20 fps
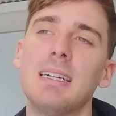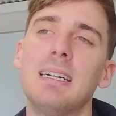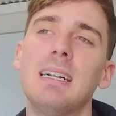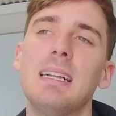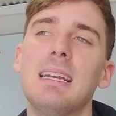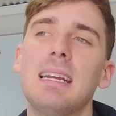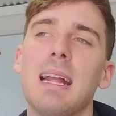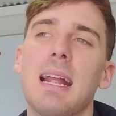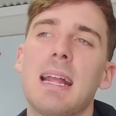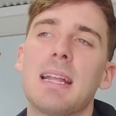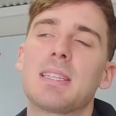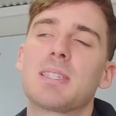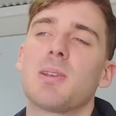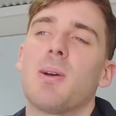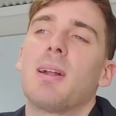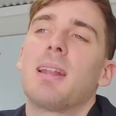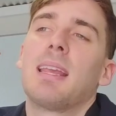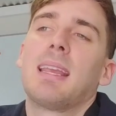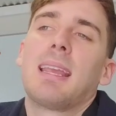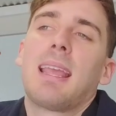And
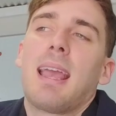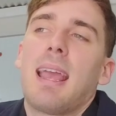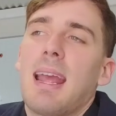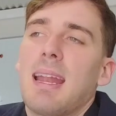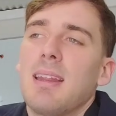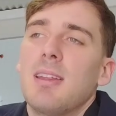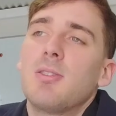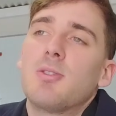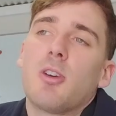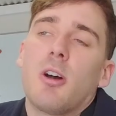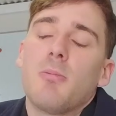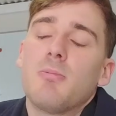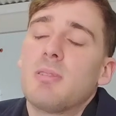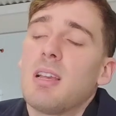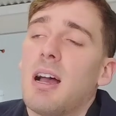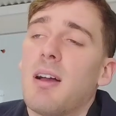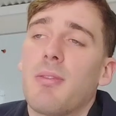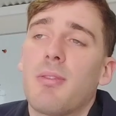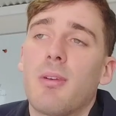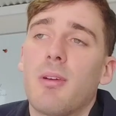so I didn't get any jobs
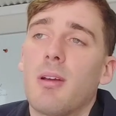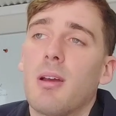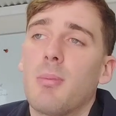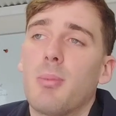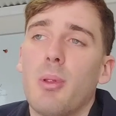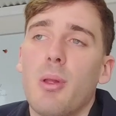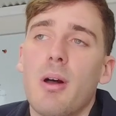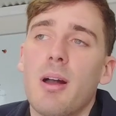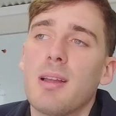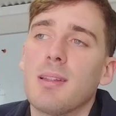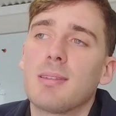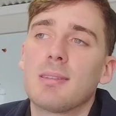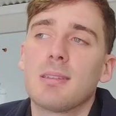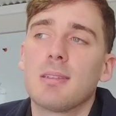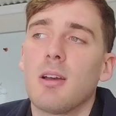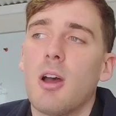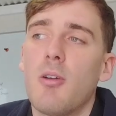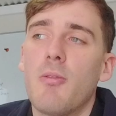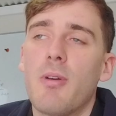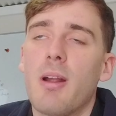after applying
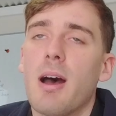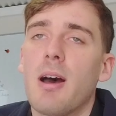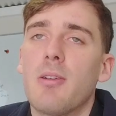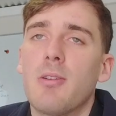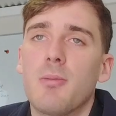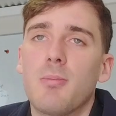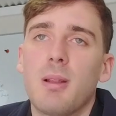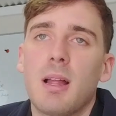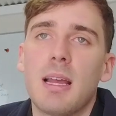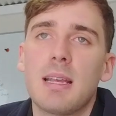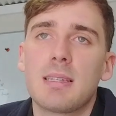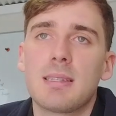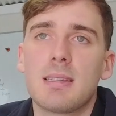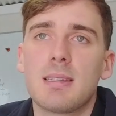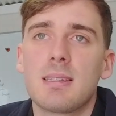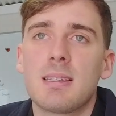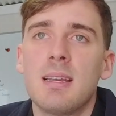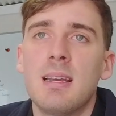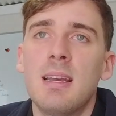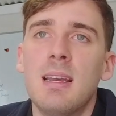to over 100
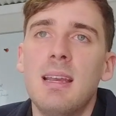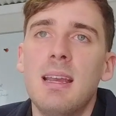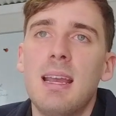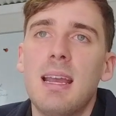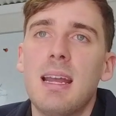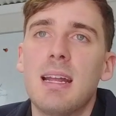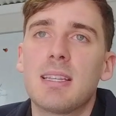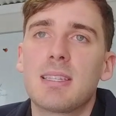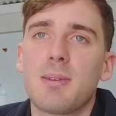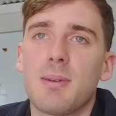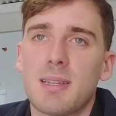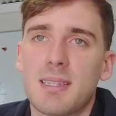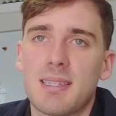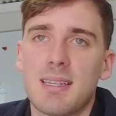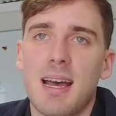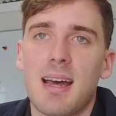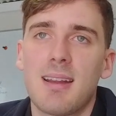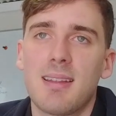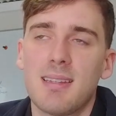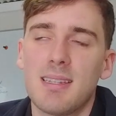places. And so I
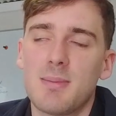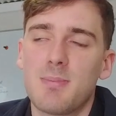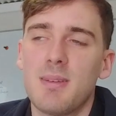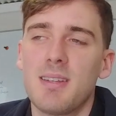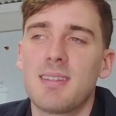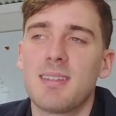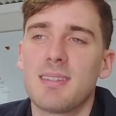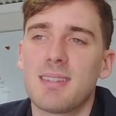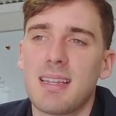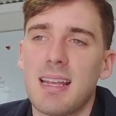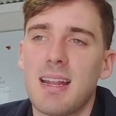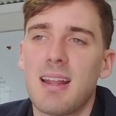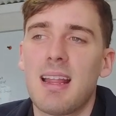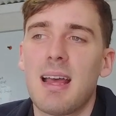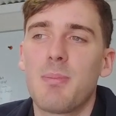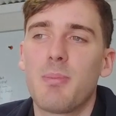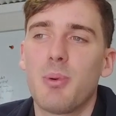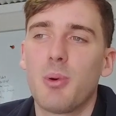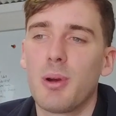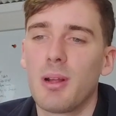started this business. And at
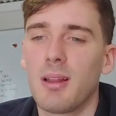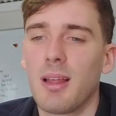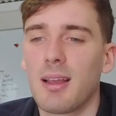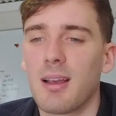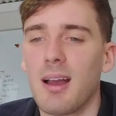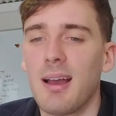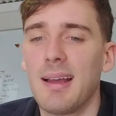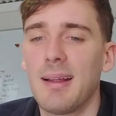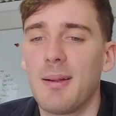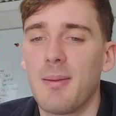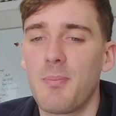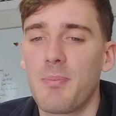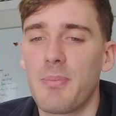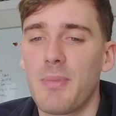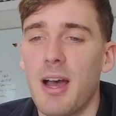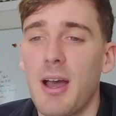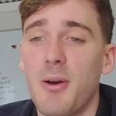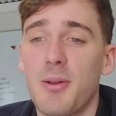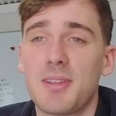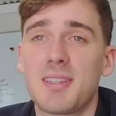that point, like I
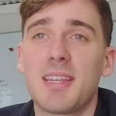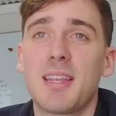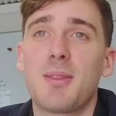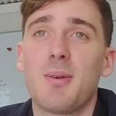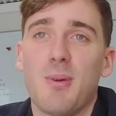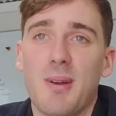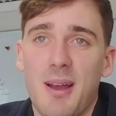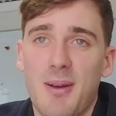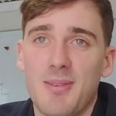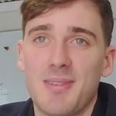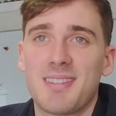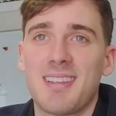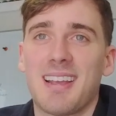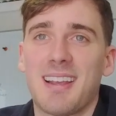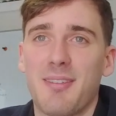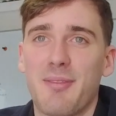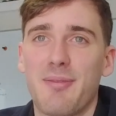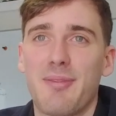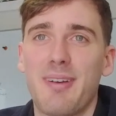honestly thought I was like a